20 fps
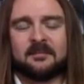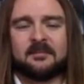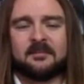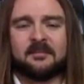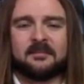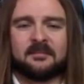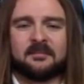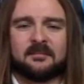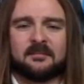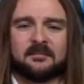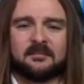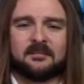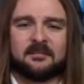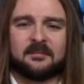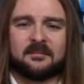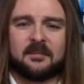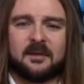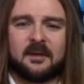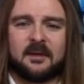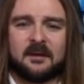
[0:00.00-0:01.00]

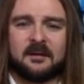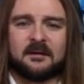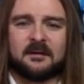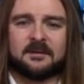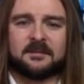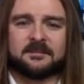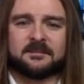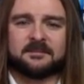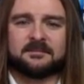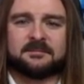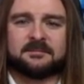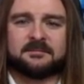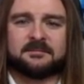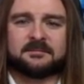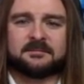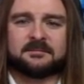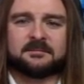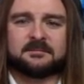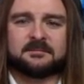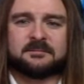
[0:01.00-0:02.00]

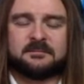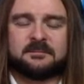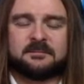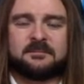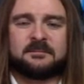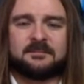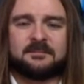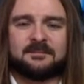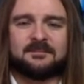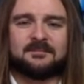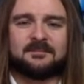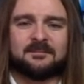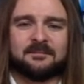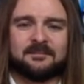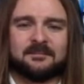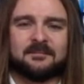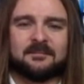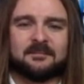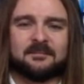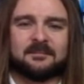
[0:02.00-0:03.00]

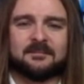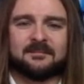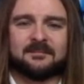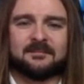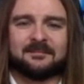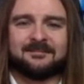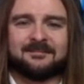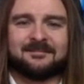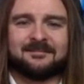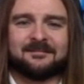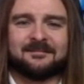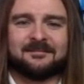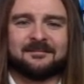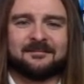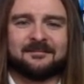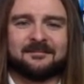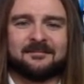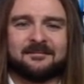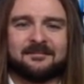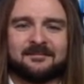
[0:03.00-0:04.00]

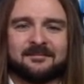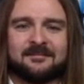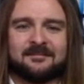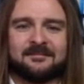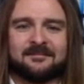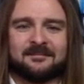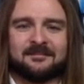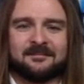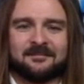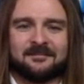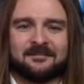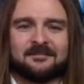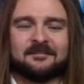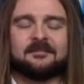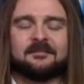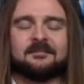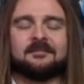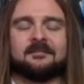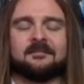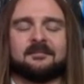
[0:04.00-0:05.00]

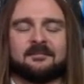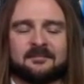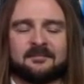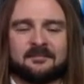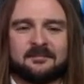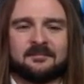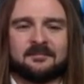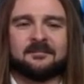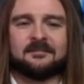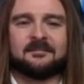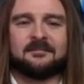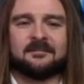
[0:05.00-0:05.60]
(silent)